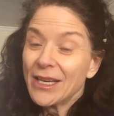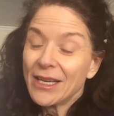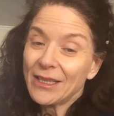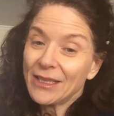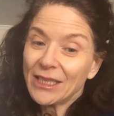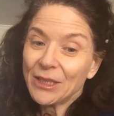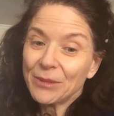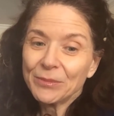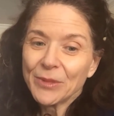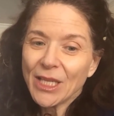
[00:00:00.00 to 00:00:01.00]

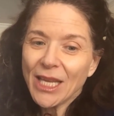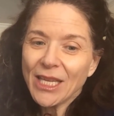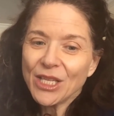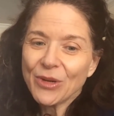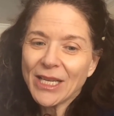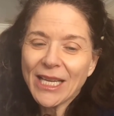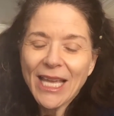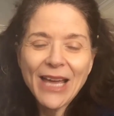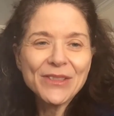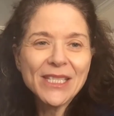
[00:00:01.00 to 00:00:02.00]
And I
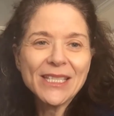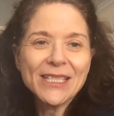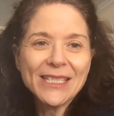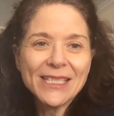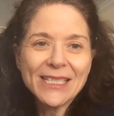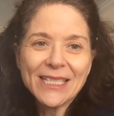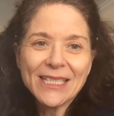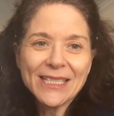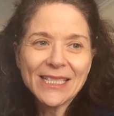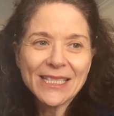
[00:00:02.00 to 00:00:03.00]
have seen the
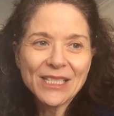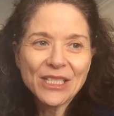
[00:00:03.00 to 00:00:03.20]
statistics.